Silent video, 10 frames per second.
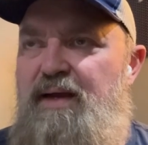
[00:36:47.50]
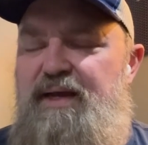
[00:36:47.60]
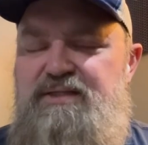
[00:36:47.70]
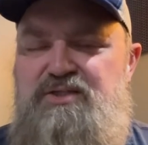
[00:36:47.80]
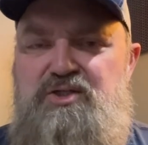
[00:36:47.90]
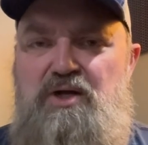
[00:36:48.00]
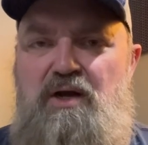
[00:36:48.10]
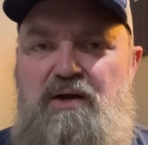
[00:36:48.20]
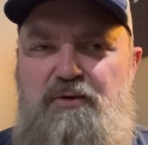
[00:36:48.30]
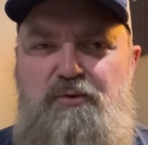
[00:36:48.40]
at
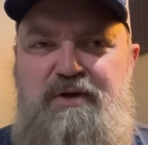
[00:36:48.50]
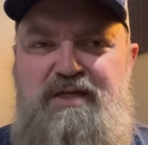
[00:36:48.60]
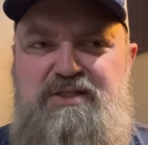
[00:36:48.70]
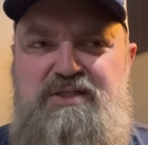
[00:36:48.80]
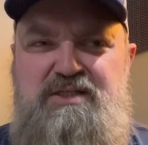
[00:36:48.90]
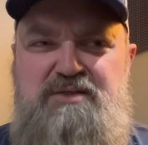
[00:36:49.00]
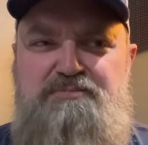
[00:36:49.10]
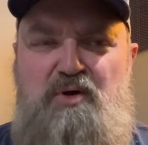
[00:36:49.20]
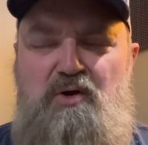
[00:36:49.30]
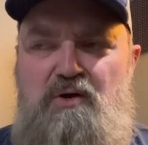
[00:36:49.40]
John Rich's
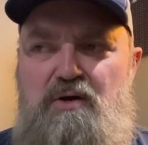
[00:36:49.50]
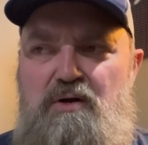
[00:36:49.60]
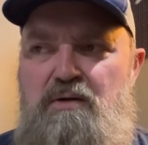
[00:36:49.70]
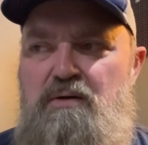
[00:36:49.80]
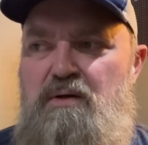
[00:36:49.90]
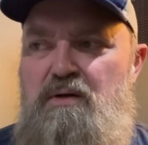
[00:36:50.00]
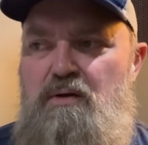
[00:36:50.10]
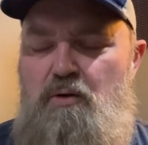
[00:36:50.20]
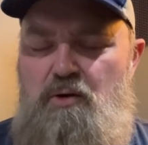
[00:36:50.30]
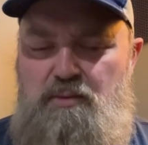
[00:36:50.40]
bar
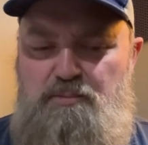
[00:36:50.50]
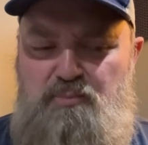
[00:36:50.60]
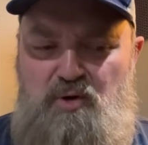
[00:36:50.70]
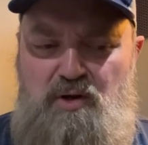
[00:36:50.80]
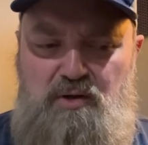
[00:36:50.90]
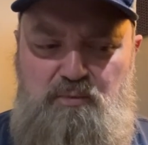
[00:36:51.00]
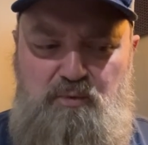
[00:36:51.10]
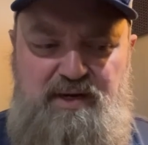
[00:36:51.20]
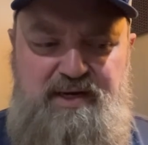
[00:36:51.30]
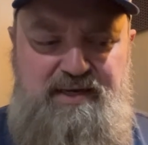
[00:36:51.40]
on
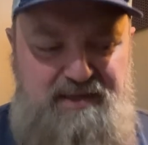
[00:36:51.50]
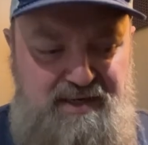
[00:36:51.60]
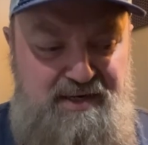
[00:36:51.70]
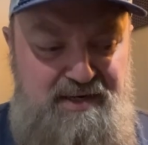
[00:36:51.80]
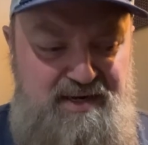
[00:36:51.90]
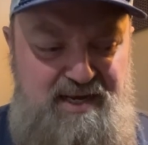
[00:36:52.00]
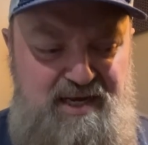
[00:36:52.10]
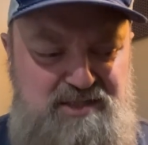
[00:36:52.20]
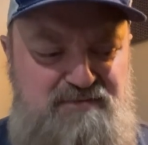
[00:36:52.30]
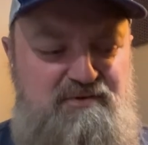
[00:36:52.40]
Broadway in
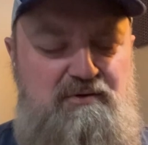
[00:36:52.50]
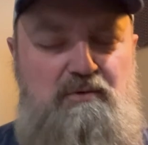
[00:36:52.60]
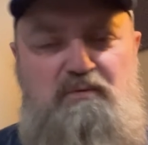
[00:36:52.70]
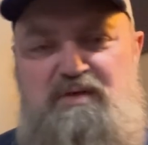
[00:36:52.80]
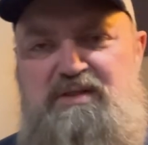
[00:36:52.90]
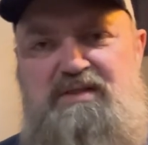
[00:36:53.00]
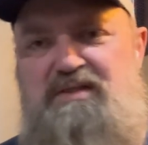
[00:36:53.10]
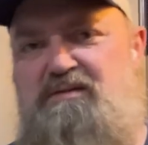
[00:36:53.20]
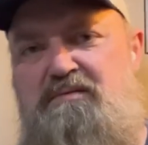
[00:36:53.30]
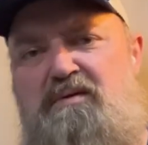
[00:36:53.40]
Nashville, which
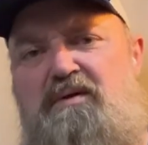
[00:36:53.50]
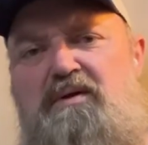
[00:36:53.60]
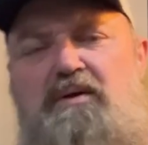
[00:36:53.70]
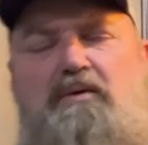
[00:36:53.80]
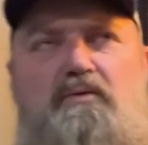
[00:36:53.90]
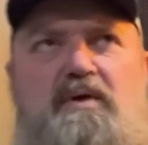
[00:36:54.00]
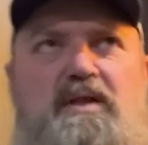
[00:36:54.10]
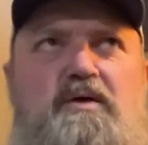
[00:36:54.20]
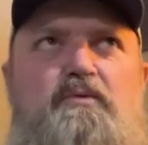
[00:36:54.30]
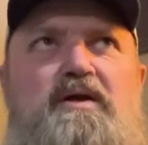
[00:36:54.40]
is
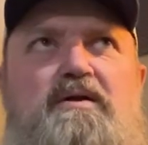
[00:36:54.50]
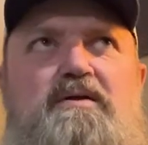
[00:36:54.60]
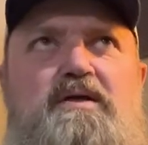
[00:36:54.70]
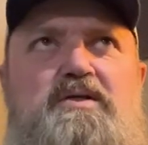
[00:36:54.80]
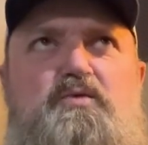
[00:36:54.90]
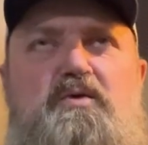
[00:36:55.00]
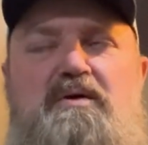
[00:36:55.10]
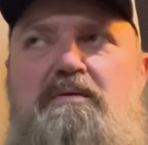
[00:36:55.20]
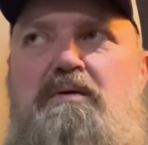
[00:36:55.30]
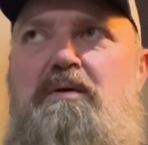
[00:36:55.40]
really weird because
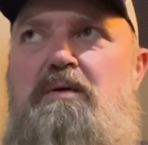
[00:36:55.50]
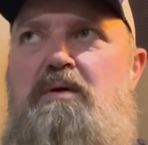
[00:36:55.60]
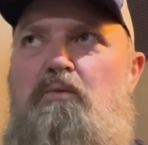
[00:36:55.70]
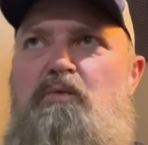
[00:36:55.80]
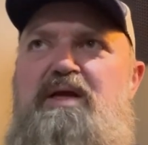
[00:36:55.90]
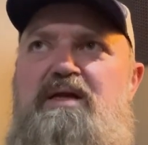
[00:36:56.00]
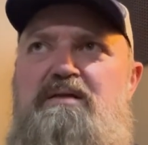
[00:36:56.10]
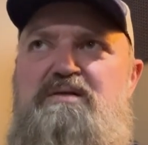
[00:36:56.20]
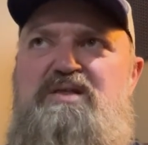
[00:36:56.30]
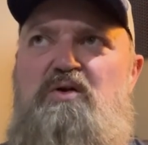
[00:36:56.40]
we're we
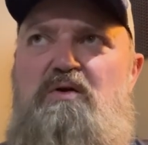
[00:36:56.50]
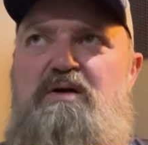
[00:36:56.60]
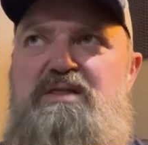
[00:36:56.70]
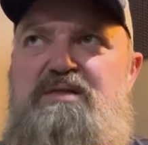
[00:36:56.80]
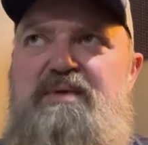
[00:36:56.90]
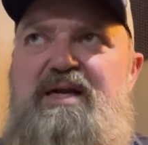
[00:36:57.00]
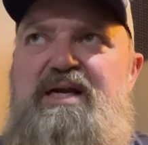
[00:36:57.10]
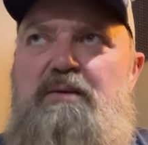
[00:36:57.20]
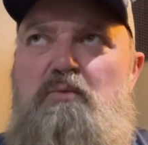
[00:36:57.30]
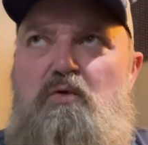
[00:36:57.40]
had started
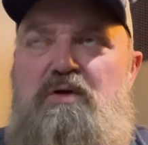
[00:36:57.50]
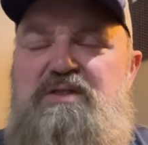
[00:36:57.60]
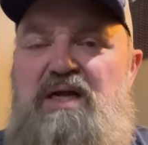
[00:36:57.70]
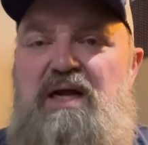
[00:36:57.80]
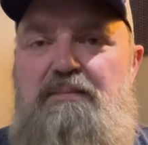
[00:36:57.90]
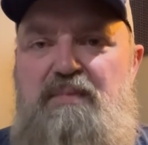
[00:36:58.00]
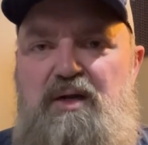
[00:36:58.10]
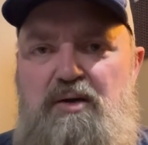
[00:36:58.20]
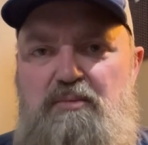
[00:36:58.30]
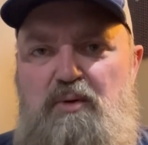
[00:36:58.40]
spending more time
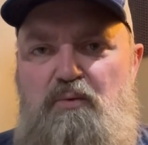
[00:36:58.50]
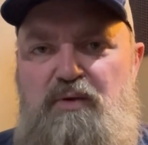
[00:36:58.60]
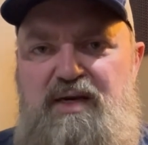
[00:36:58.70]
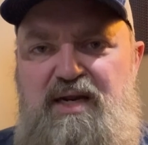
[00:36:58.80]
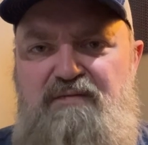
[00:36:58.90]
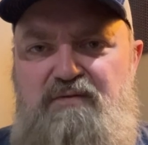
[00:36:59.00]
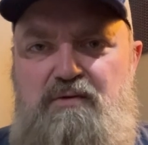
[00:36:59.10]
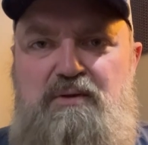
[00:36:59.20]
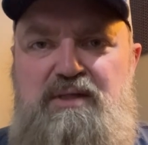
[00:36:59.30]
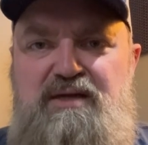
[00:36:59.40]
there, but we
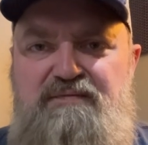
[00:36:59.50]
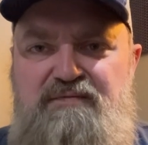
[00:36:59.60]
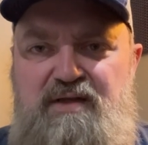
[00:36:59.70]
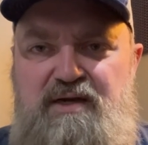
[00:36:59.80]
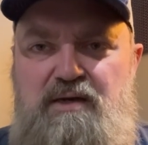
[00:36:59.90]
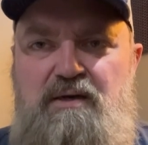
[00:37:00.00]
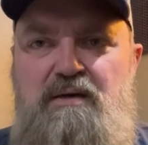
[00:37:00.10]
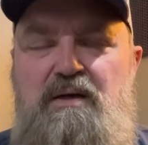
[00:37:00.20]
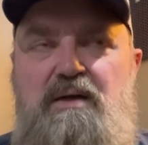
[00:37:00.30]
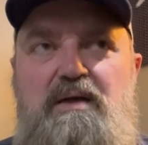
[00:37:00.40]
never lived there,
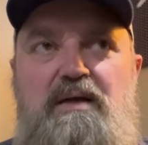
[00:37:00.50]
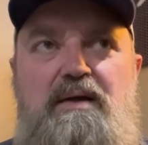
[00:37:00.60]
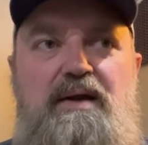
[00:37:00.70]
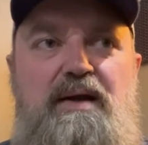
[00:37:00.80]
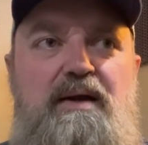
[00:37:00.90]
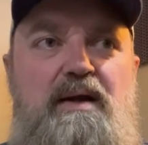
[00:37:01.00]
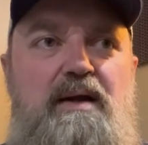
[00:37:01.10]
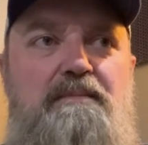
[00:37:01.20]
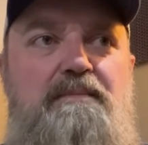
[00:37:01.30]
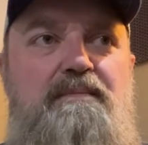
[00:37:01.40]
and
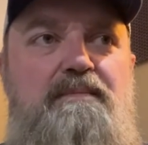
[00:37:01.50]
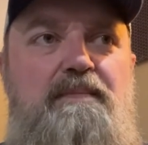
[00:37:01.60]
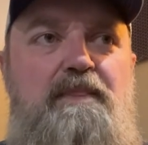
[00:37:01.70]
um,